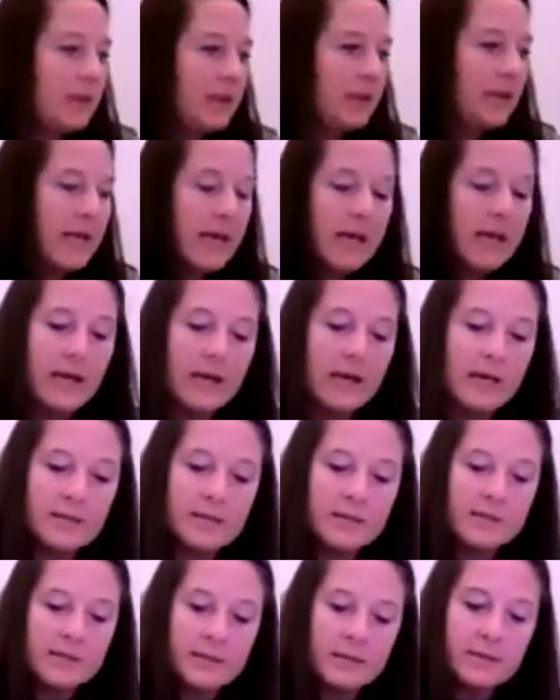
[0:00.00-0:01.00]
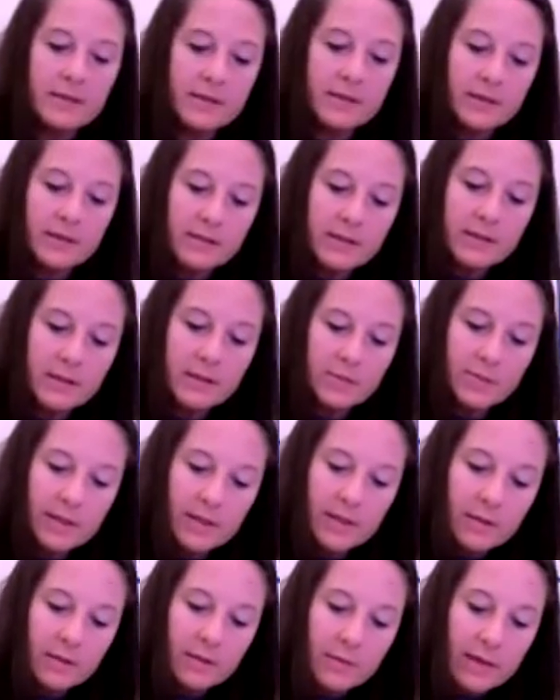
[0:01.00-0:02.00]
last is going to be
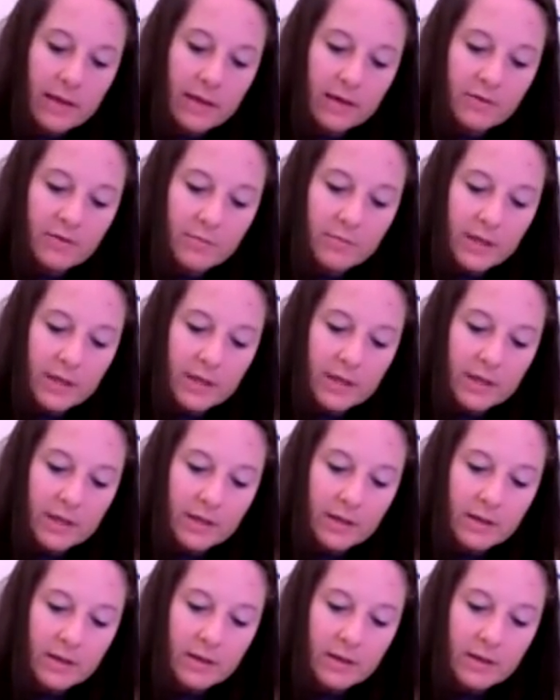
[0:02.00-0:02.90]
the amount of money.